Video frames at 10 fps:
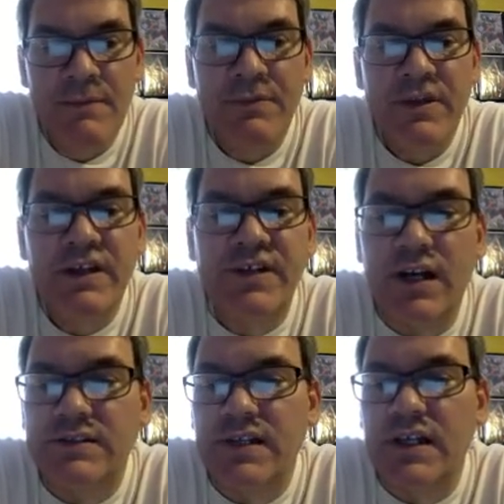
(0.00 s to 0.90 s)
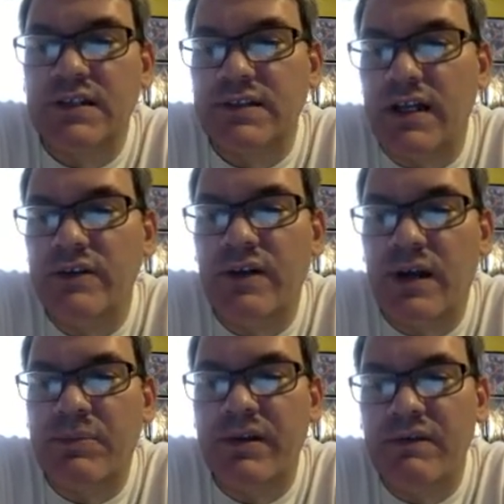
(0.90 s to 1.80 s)
Hitchcock says, I do
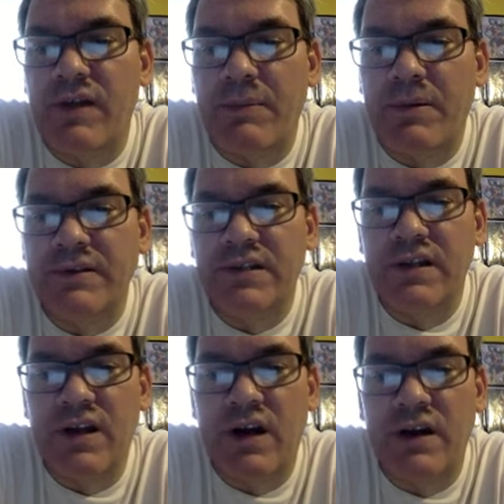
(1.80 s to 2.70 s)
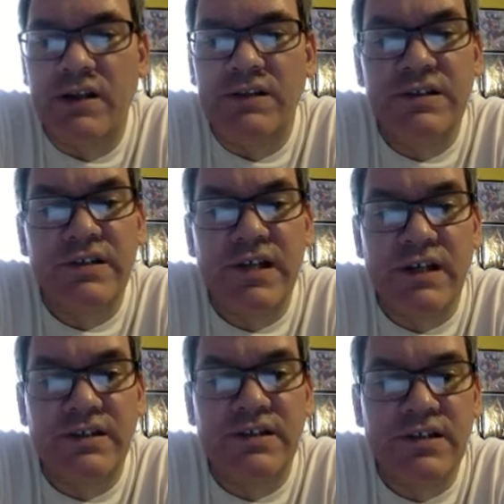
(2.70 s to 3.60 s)
not believe that puzzling the audience is the
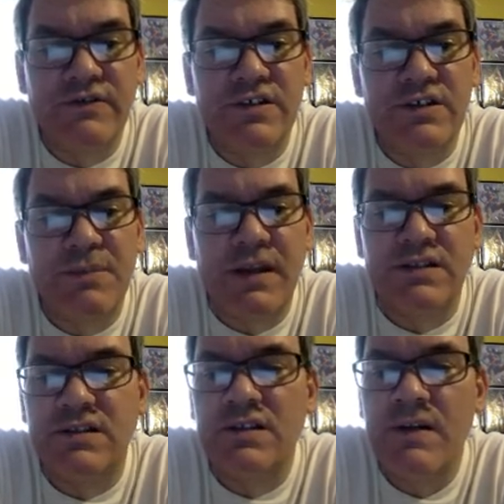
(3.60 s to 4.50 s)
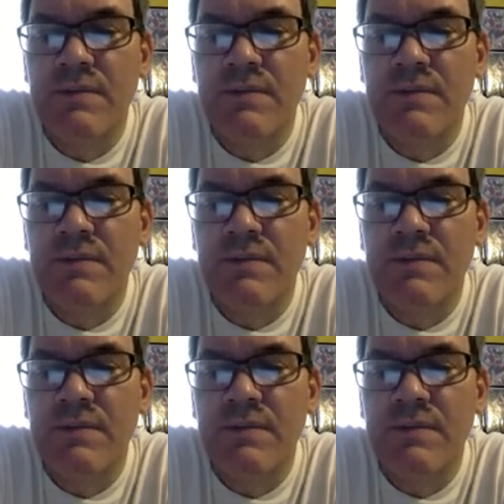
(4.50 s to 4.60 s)
essence of suspense.